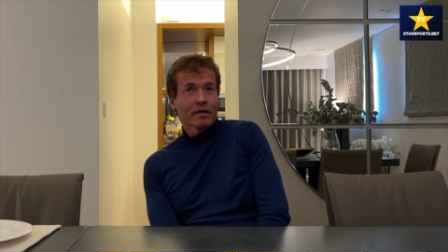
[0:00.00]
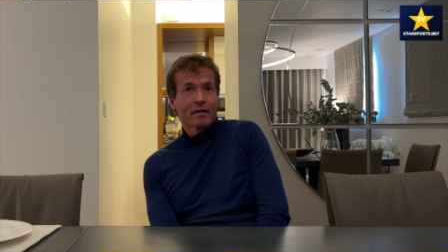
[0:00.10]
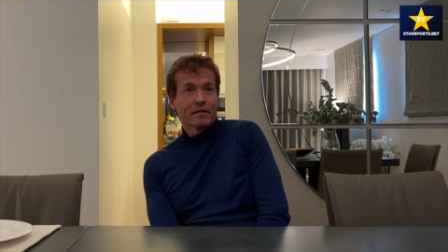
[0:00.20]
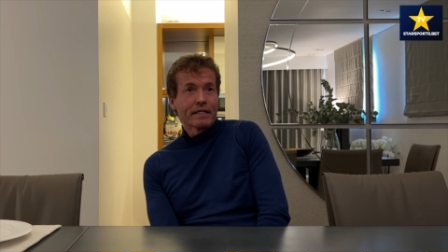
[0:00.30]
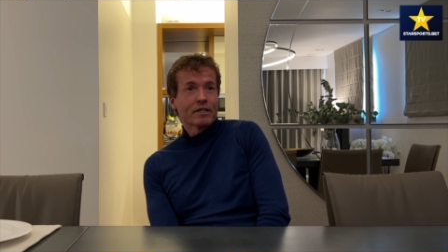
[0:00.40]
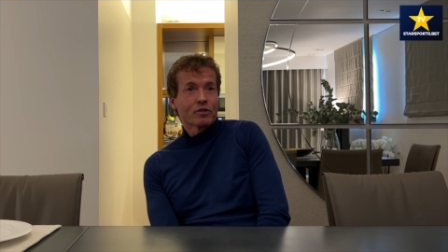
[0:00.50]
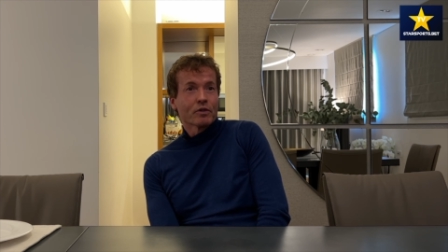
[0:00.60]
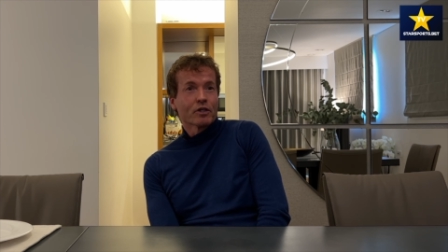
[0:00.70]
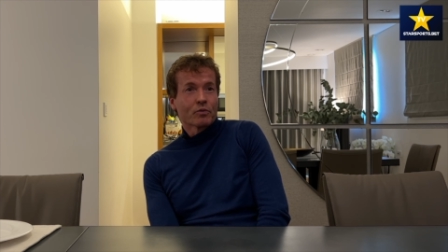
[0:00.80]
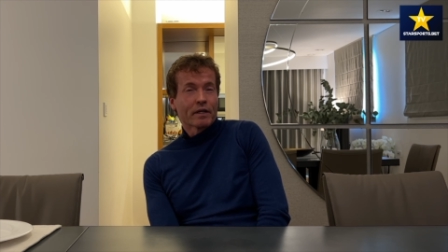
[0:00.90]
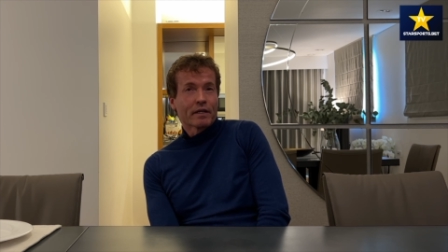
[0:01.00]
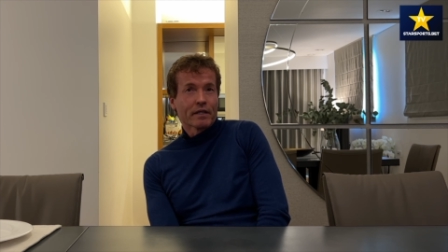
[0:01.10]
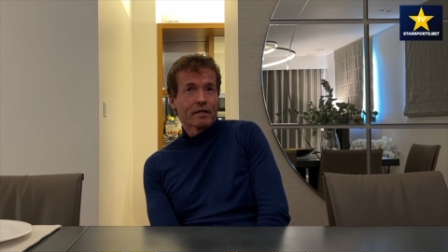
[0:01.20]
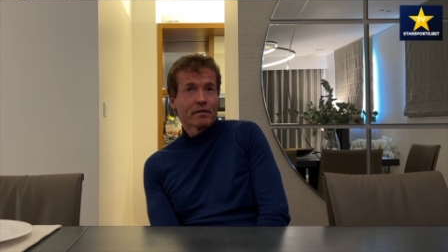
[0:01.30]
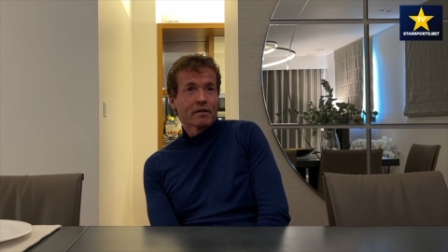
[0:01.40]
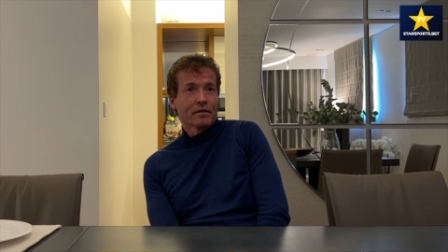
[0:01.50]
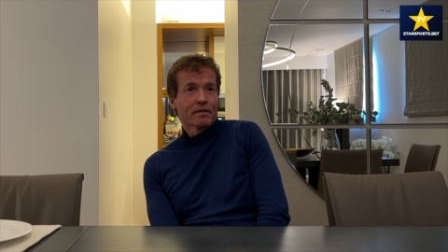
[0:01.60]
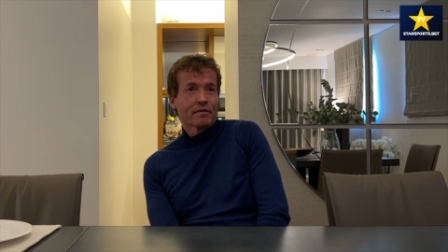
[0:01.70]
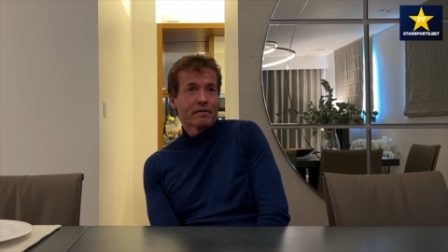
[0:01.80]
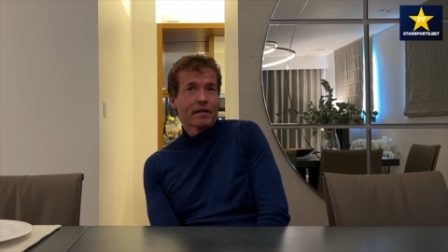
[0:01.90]
I needed to earn quickly,
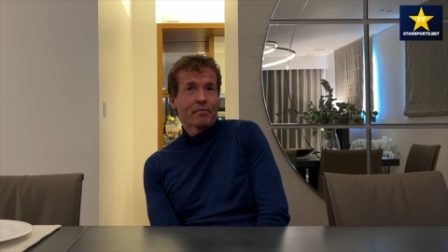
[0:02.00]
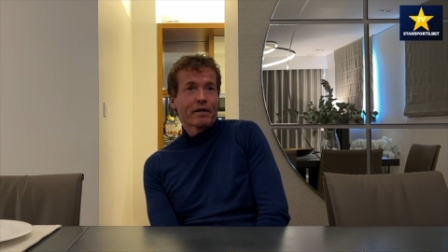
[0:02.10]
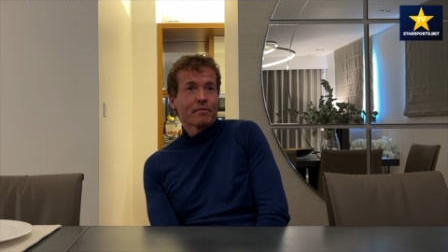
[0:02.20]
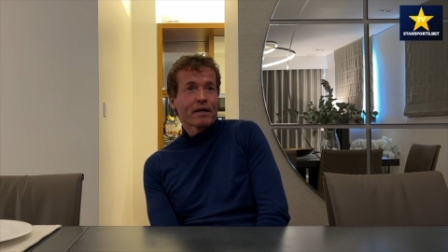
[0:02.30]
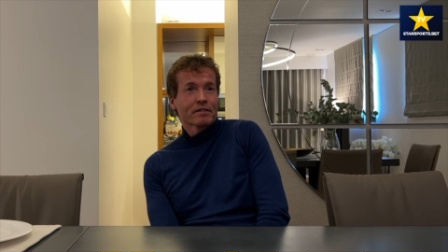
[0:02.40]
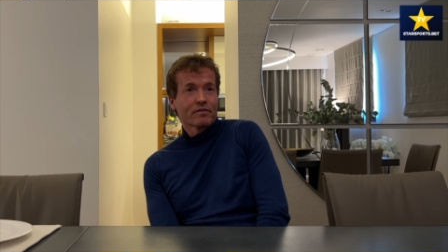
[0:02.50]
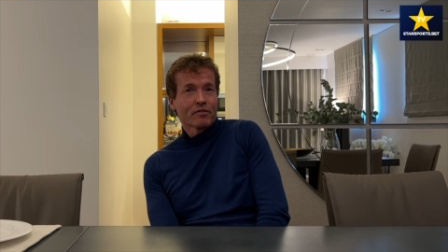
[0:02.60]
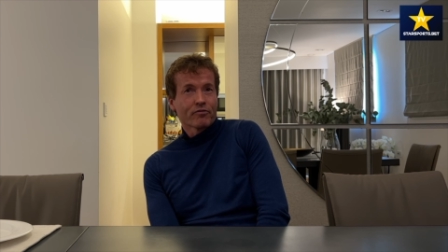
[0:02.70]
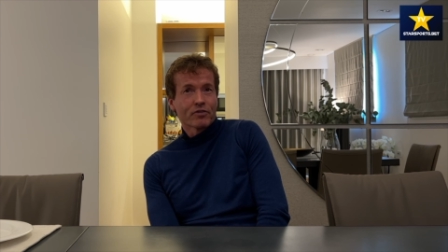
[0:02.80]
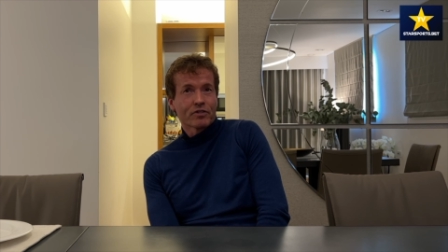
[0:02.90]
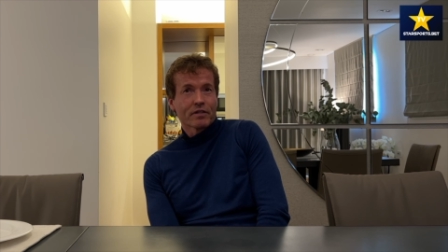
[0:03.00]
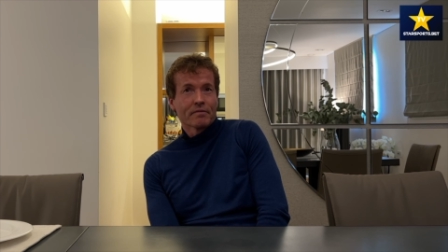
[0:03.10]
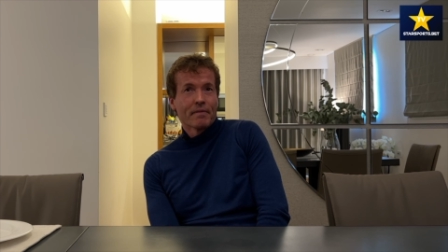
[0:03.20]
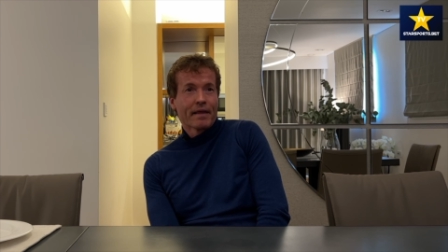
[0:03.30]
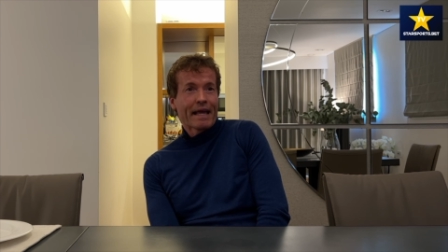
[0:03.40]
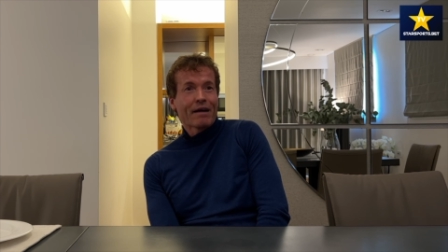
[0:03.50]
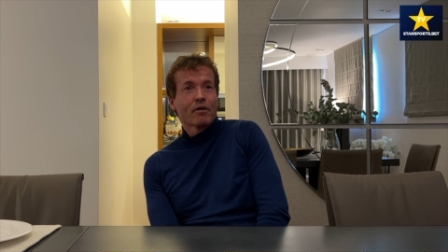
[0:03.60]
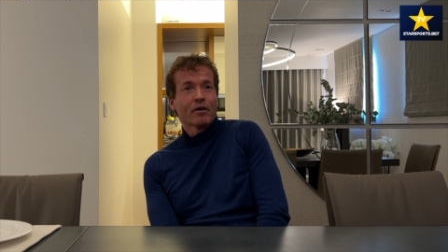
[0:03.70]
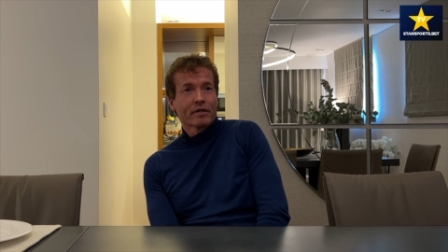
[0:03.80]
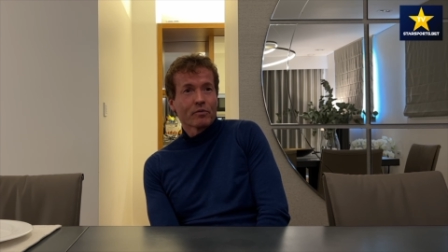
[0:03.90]
and that made a massive difference to how
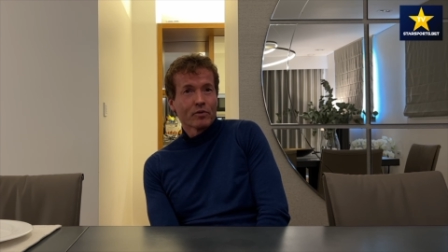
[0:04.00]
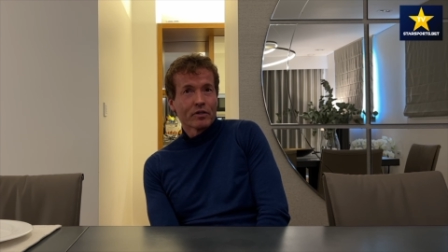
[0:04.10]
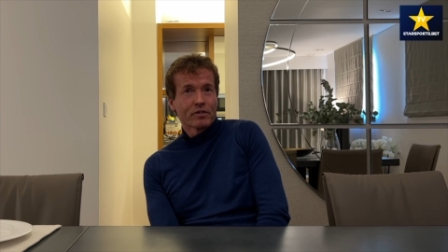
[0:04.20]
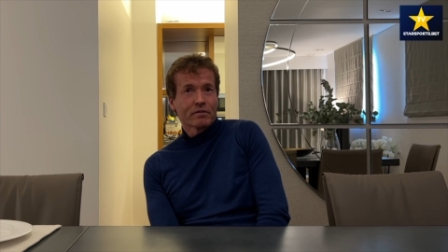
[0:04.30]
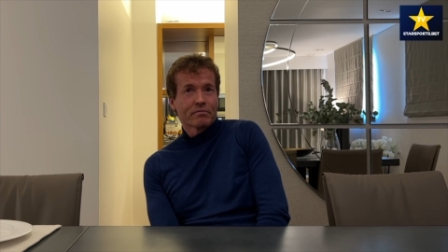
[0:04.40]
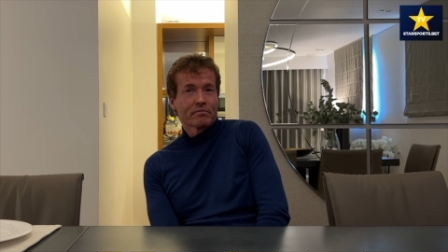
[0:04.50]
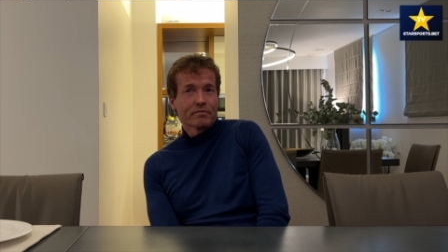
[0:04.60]
hard I worked.